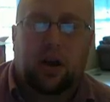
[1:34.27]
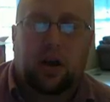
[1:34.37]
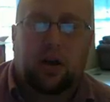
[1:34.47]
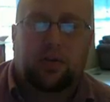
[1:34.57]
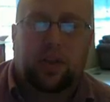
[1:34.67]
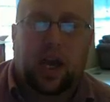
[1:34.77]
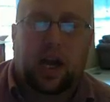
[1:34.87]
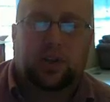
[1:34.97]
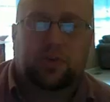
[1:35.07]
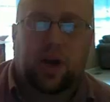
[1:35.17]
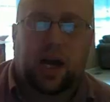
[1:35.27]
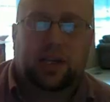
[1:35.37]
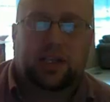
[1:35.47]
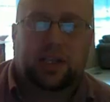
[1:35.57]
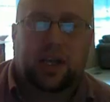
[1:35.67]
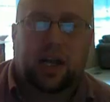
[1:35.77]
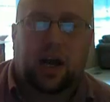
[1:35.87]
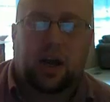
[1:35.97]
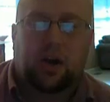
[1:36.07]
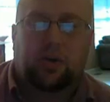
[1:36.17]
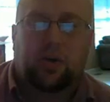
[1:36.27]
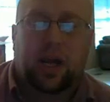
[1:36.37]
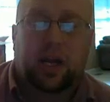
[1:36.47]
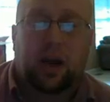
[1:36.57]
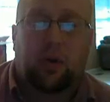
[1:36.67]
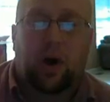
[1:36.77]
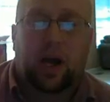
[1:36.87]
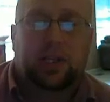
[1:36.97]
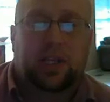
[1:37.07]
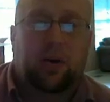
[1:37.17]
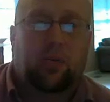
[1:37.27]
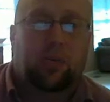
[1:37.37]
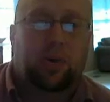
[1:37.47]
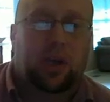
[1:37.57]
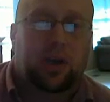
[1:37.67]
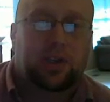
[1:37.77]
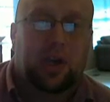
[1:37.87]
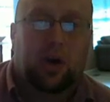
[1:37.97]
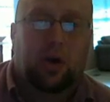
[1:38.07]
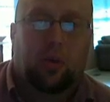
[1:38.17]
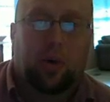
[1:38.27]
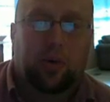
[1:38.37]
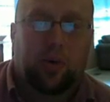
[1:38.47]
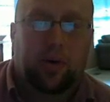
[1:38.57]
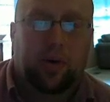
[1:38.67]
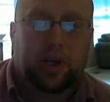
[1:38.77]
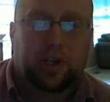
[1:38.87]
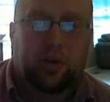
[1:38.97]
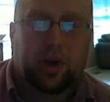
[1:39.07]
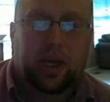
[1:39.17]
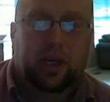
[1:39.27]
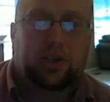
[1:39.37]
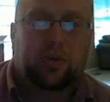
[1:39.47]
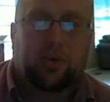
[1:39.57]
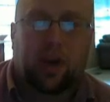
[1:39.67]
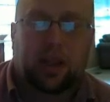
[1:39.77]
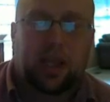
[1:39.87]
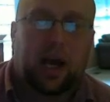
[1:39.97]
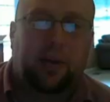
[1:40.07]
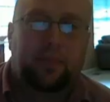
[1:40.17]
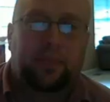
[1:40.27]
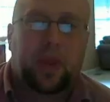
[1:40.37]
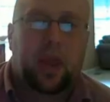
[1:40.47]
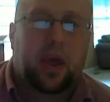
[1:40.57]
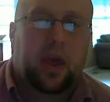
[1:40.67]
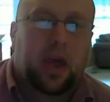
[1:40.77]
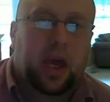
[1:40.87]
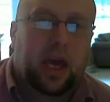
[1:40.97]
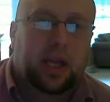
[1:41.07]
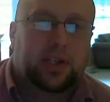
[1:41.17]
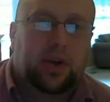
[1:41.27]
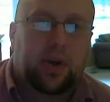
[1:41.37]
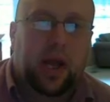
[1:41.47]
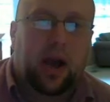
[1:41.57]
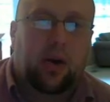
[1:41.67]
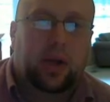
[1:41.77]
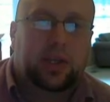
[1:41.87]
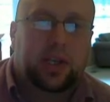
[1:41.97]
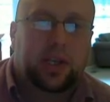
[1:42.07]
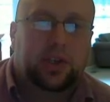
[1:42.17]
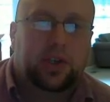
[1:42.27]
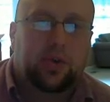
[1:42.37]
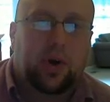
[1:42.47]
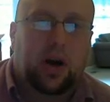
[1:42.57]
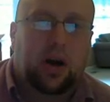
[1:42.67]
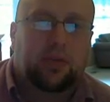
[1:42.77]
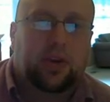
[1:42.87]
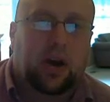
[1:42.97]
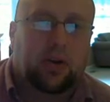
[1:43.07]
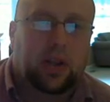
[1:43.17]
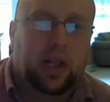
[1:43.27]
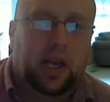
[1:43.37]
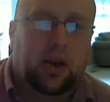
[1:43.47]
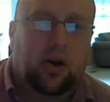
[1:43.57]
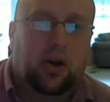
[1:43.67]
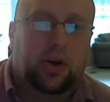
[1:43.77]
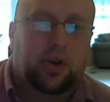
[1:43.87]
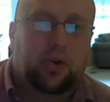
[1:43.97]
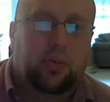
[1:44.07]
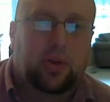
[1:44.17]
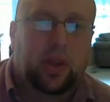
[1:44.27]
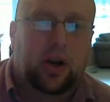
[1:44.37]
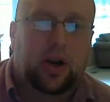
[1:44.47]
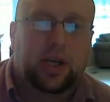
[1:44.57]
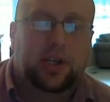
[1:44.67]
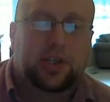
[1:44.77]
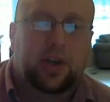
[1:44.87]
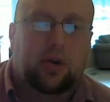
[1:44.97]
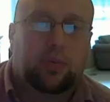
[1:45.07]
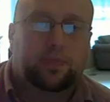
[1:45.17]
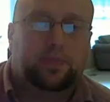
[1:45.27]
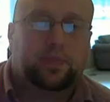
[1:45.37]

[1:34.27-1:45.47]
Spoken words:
of the actual acetate ion, right? Now, why is that? Well, because 1-to-1 ratio again, so we've got that. And so now it's an issue of calculating our new molarities. So